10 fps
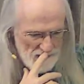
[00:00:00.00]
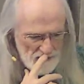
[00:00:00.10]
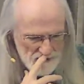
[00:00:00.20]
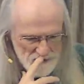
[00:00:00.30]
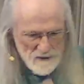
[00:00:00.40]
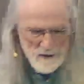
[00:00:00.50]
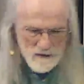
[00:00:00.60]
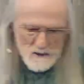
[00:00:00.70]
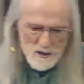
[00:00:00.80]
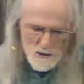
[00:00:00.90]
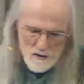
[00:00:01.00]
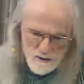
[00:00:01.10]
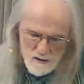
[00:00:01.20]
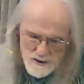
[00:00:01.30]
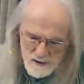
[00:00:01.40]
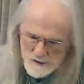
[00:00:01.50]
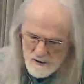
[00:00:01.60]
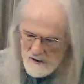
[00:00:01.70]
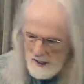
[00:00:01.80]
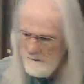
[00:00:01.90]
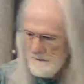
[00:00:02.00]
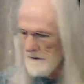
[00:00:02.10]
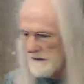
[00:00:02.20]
such as the shooter in the temple